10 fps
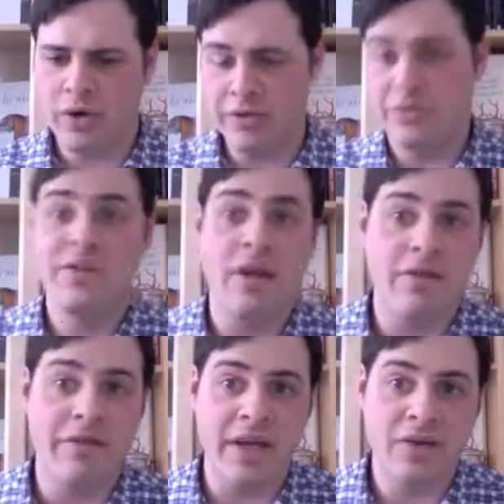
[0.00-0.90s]

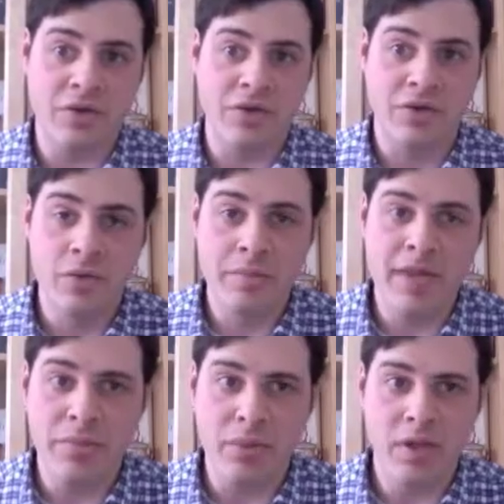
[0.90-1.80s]
yourself, I guess, on your own
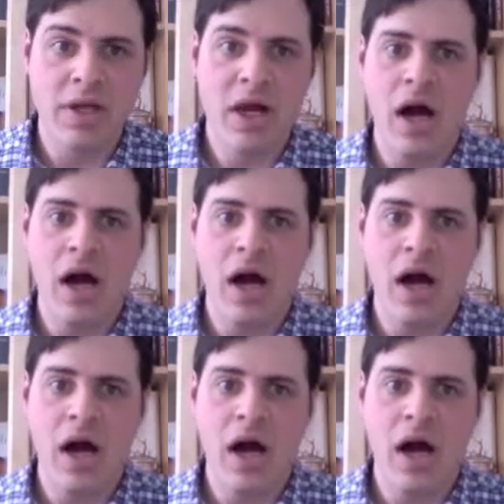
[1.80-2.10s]
people.